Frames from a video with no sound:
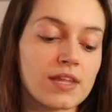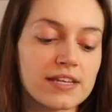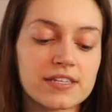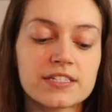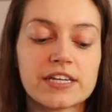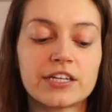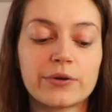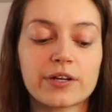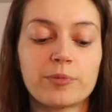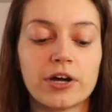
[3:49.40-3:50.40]
is
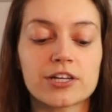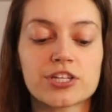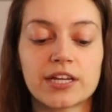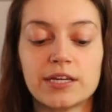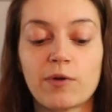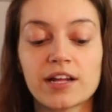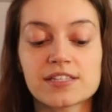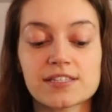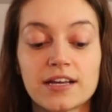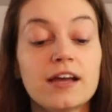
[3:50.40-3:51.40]
continuing to push that he
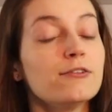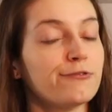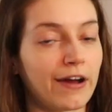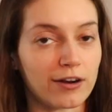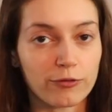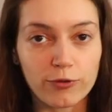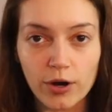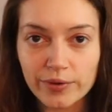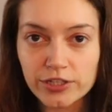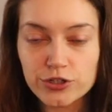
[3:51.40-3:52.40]
wants final
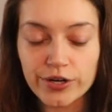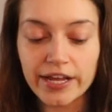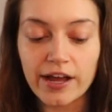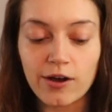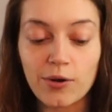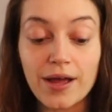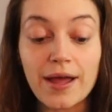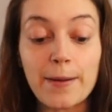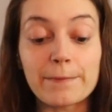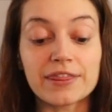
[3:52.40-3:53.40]
four with the trio,
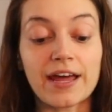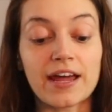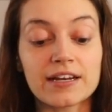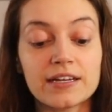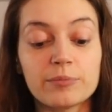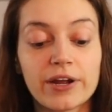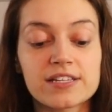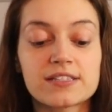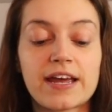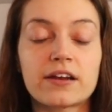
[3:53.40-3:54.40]
but then he
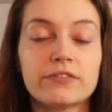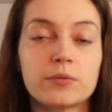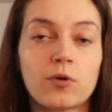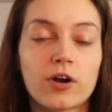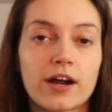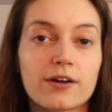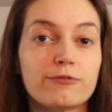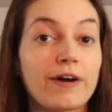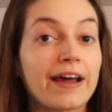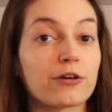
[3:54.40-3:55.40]
breaks it down even more.
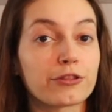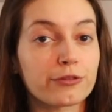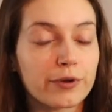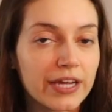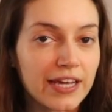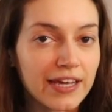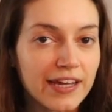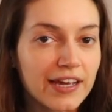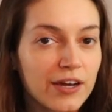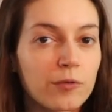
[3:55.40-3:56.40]
Final three
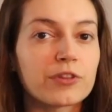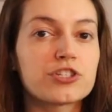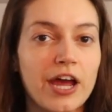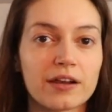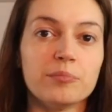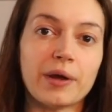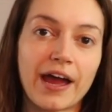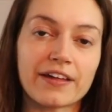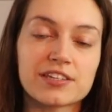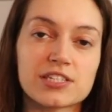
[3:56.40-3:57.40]
with Jed and
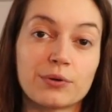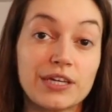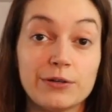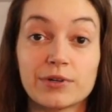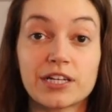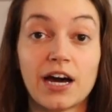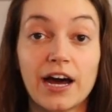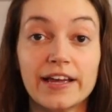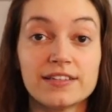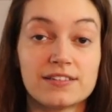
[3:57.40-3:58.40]
Beth. So he would
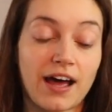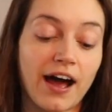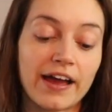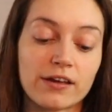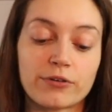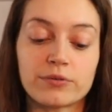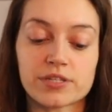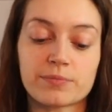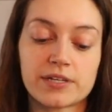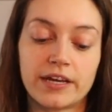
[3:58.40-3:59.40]
cut Ty if it was
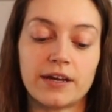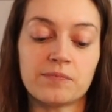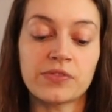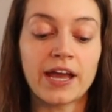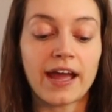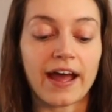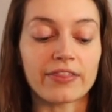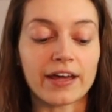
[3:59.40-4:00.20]
up to him. And